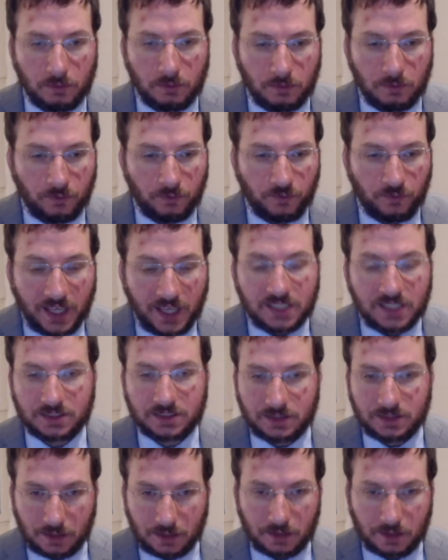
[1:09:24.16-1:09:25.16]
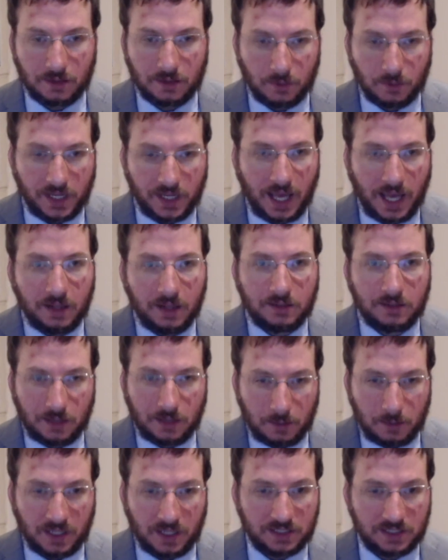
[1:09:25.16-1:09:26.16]
face the reality
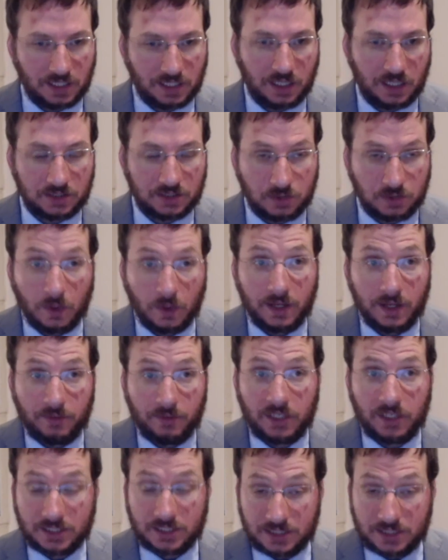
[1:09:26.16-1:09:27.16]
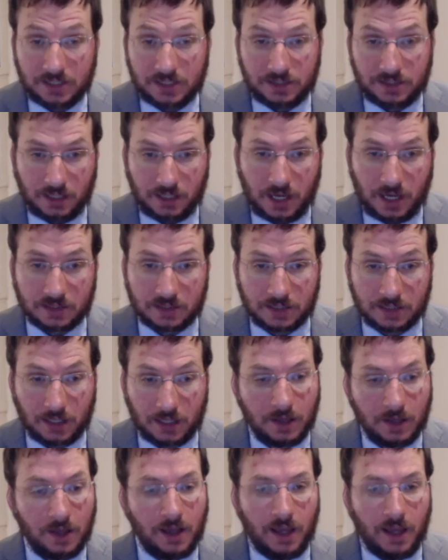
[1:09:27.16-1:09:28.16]
that Palestinians do live and exist in Gaza.
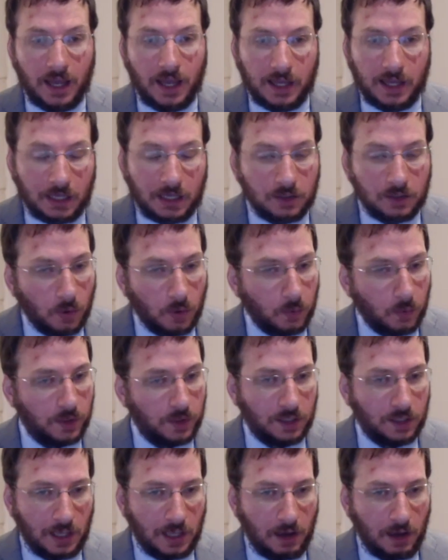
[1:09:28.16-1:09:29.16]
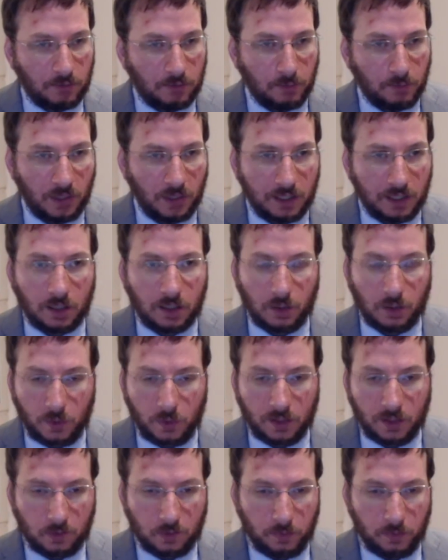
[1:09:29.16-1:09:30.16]
And I don't think they have the political
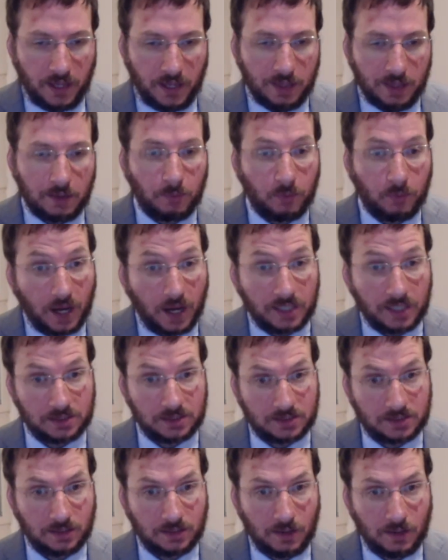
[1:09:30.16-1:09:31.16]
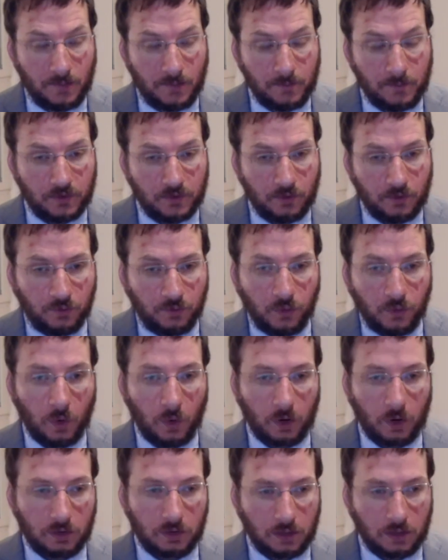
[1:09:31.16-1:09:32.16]
will to pay the price
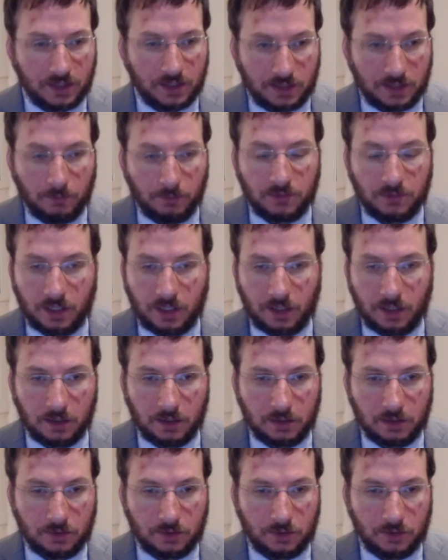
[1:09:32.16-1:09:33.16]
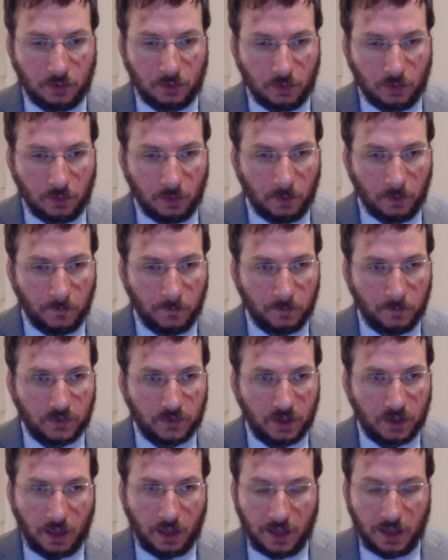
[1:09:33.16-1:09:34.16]
for attempting to
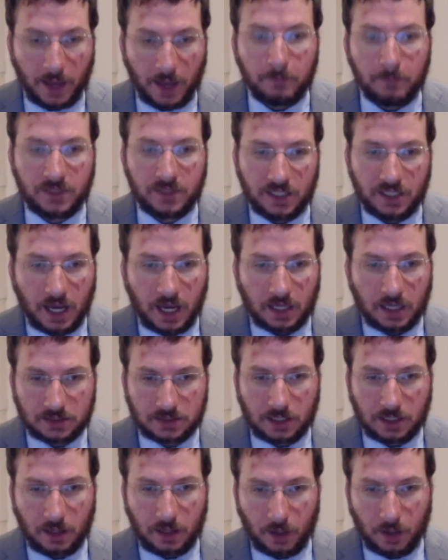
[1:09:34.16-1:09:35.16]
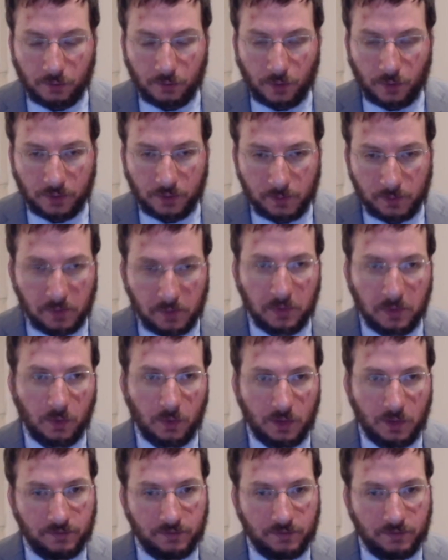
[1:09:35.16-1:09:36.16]
empty Gaza of the people
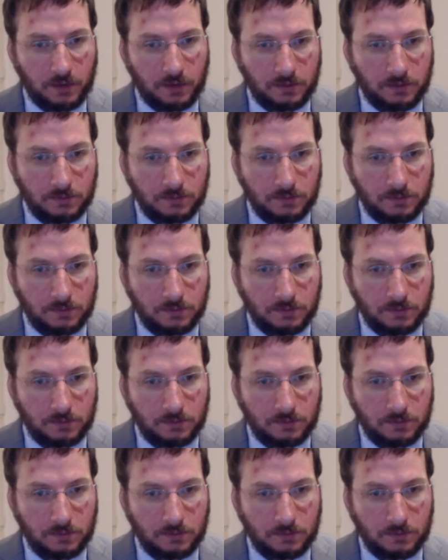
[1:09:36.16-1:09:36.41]
who live there.